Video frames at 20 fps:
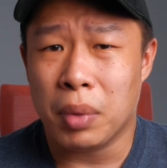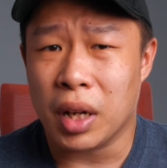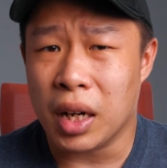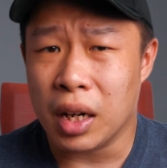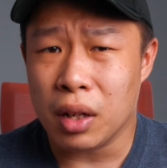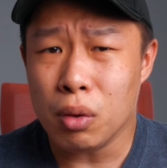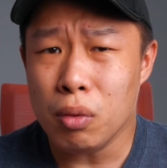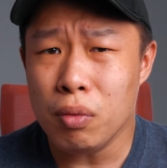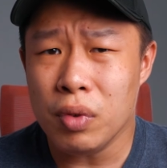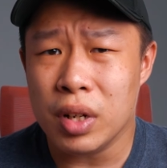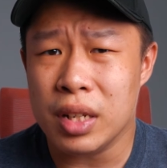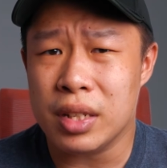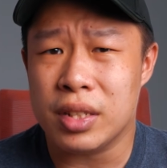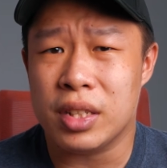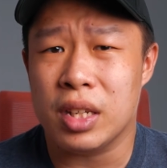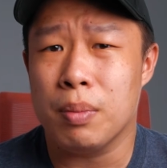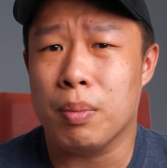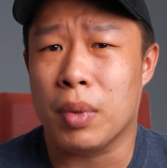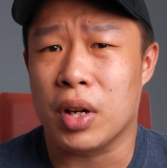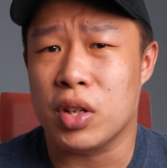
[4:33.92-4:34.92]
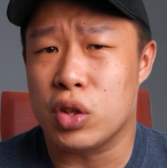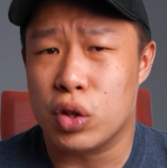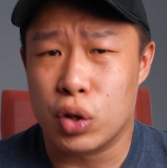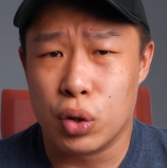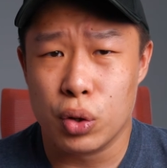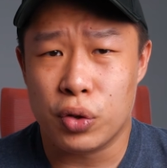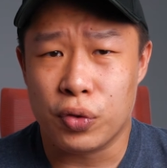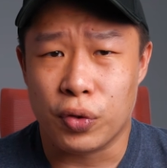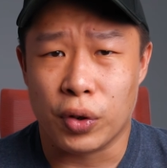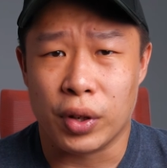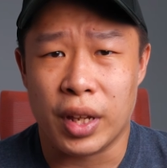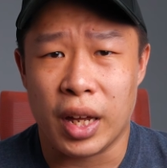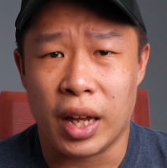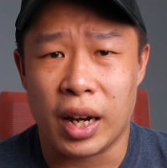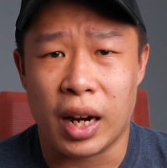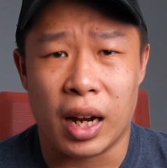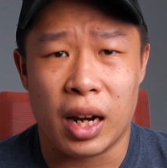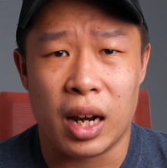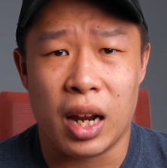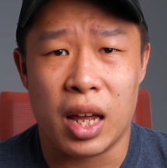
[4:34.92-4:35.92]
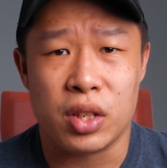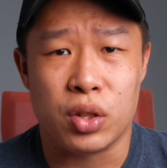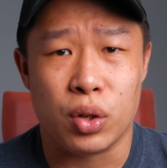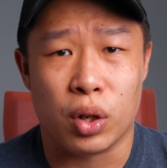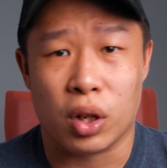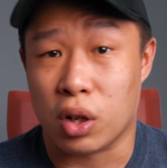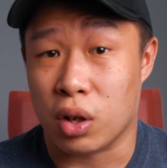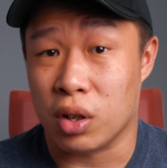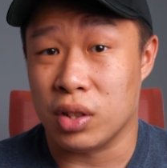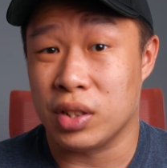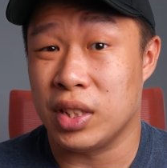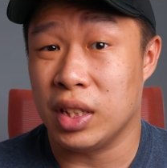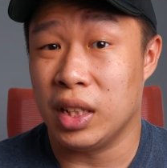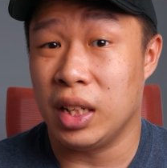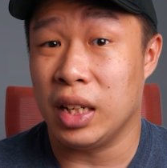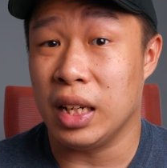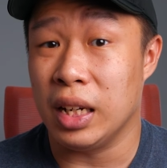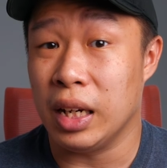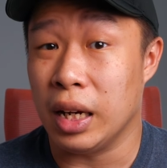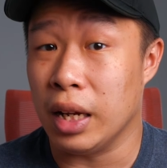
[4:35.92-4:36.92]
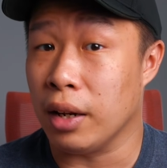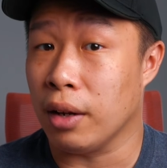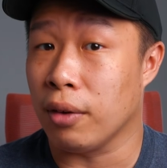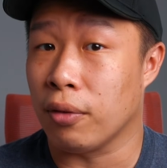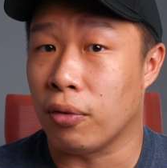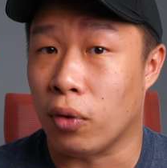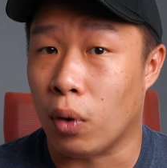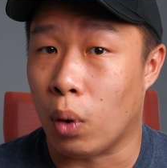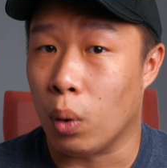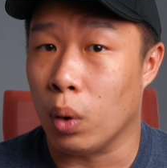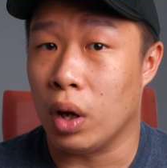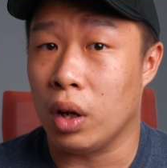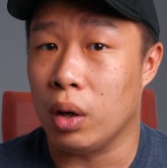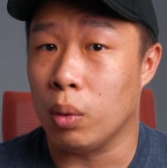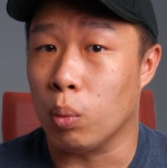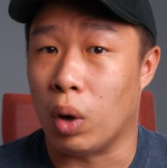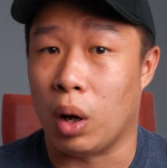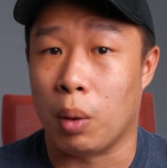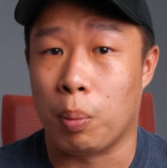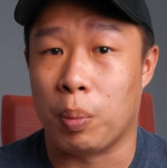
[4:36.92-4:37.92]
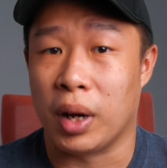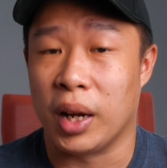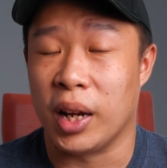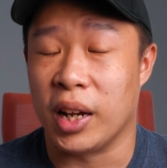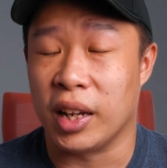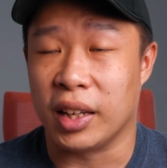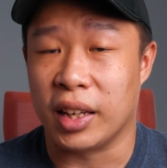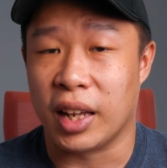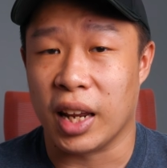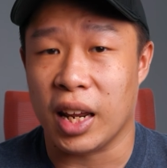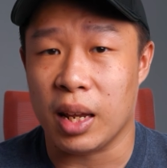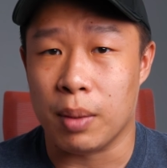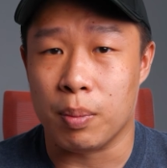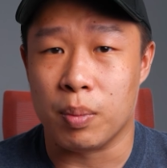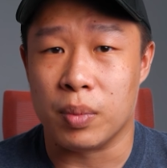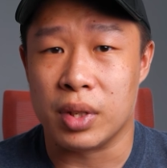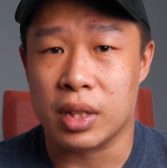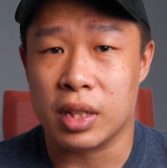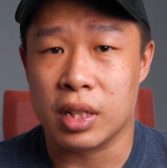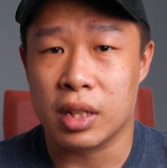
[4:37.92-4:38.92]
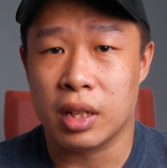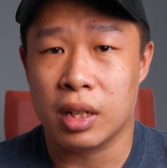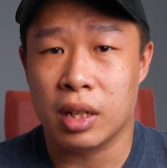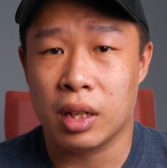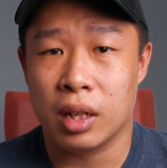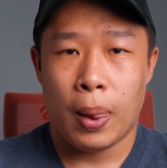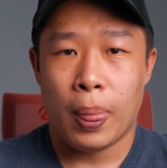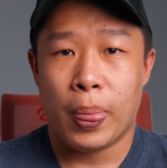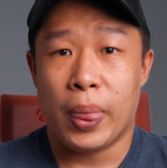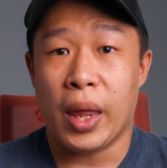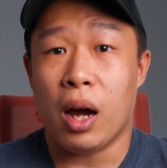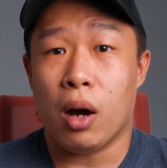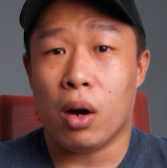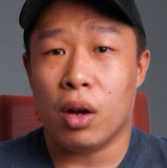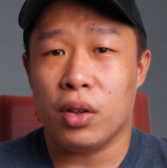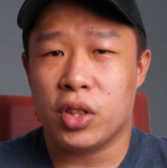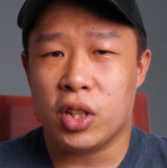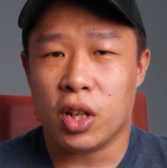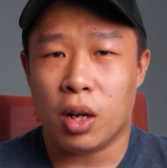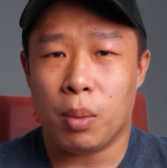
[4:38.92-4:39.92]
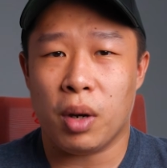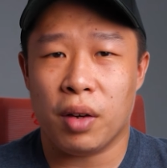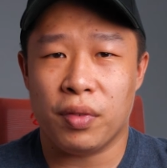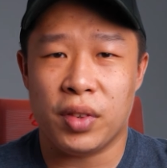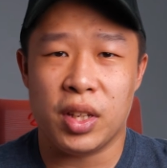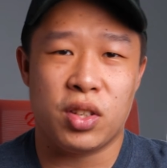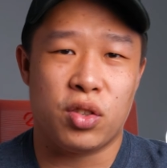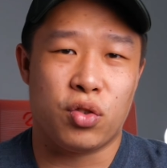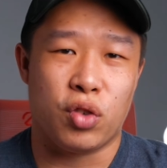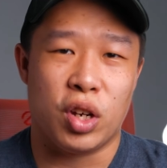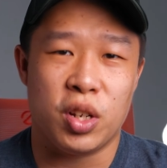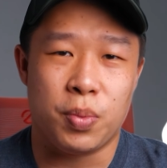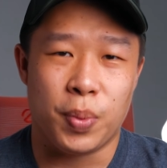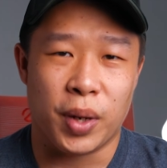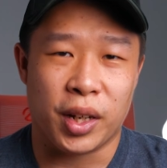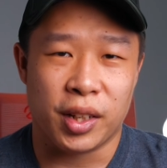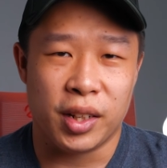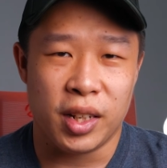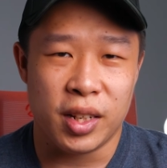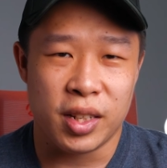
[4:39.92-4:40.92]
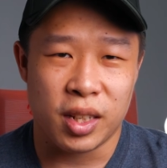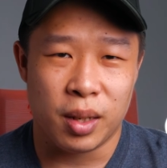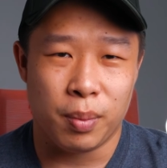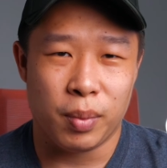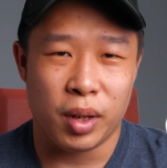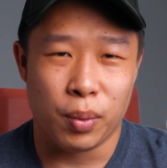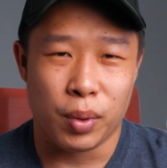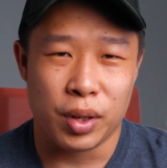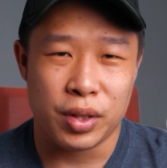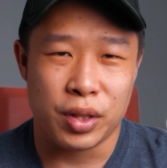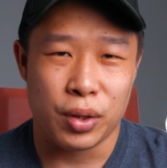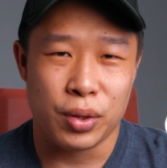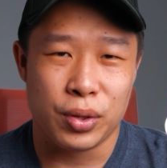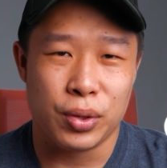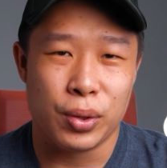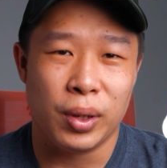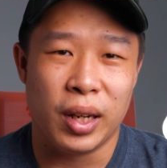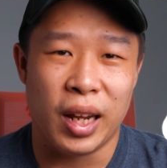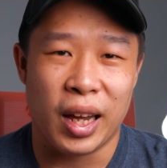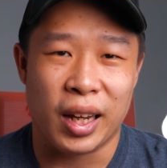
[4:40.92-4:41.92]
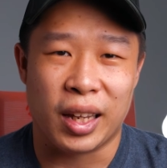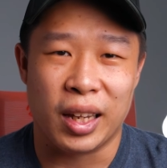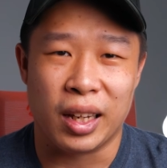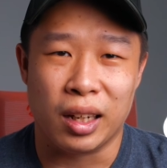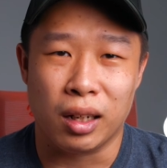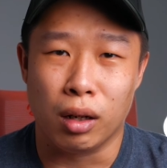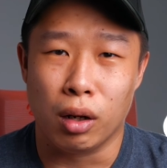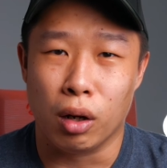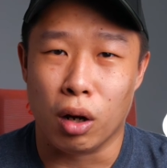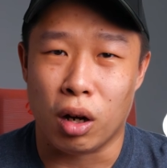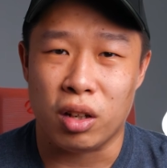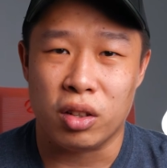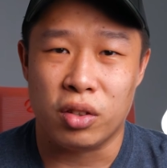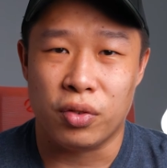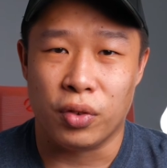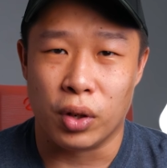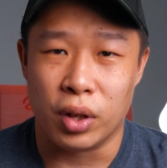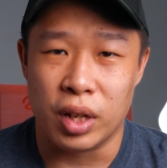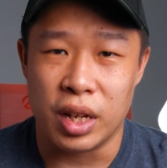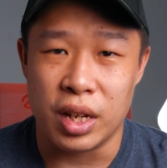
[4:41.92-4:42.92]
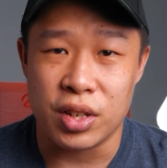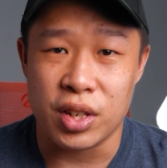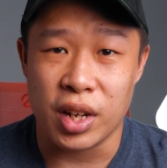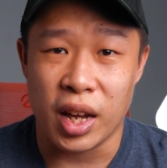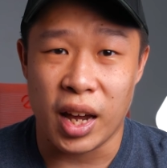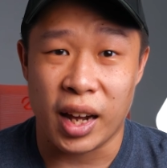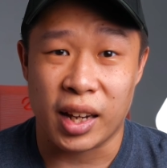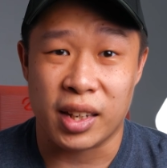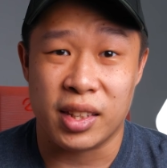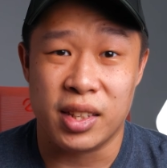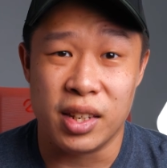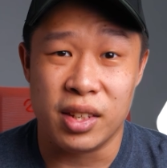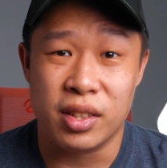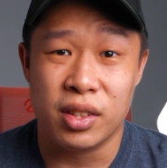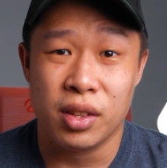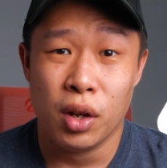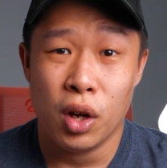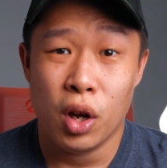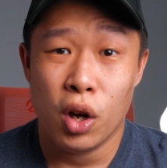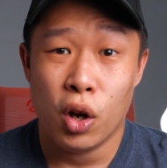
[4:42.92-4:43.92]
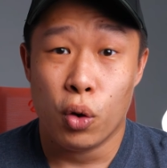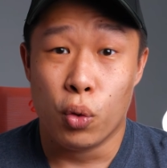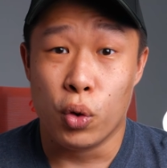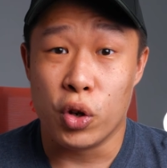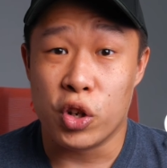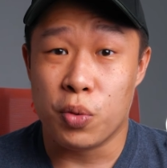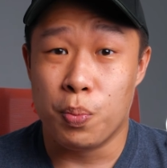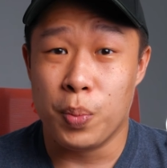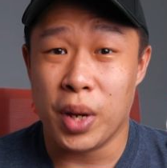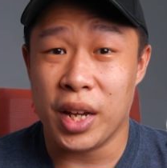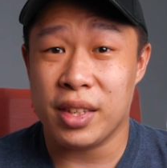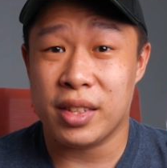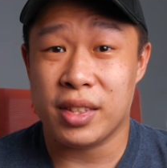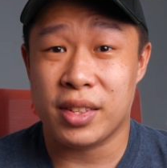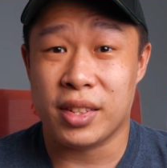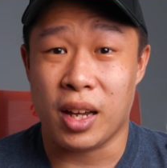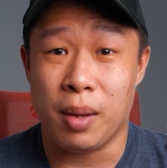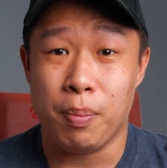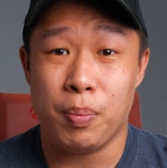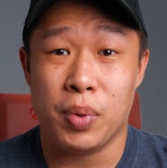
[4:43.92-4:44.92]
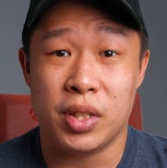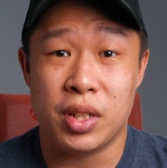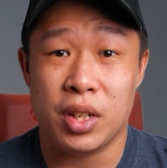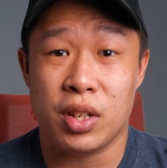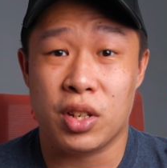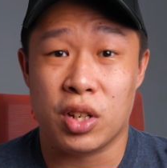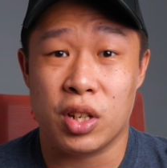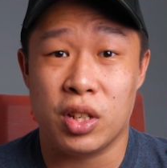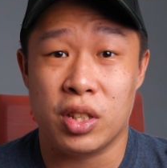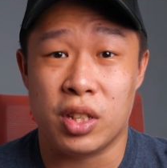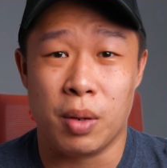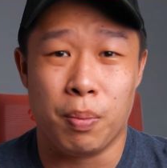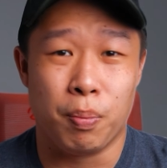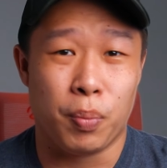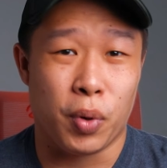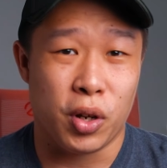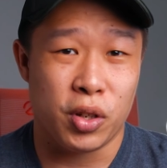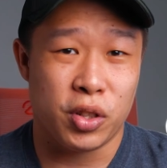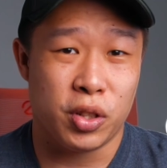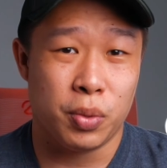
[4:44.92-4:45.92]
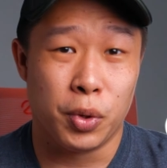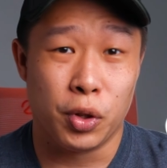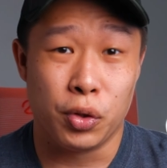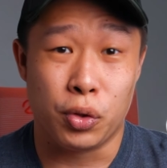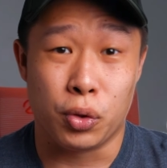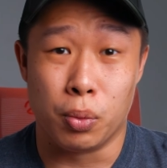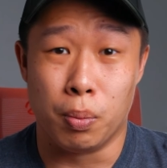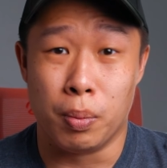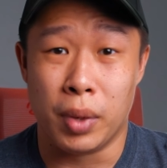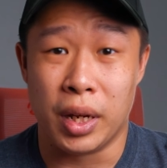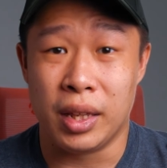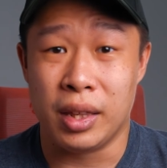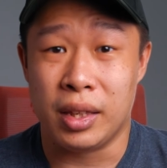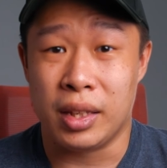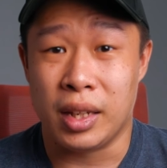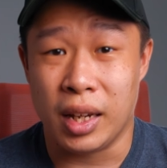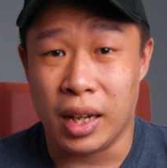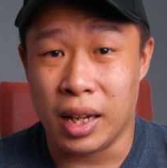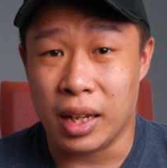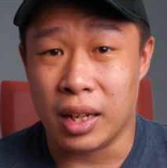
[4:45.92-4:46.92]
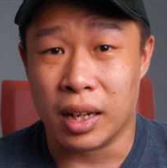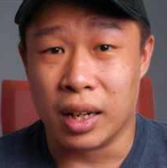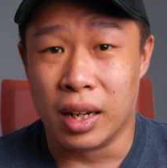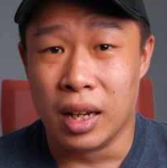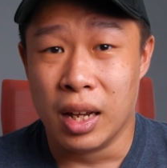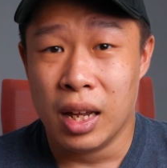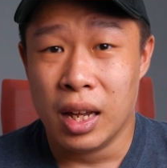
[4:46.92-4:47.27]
but I don't really see much use for that unless you're constantly leaning forward while playing games. Now, on top of this strange mechanism, it was also lacking locks for each axis, which made some positions impossible to maintain,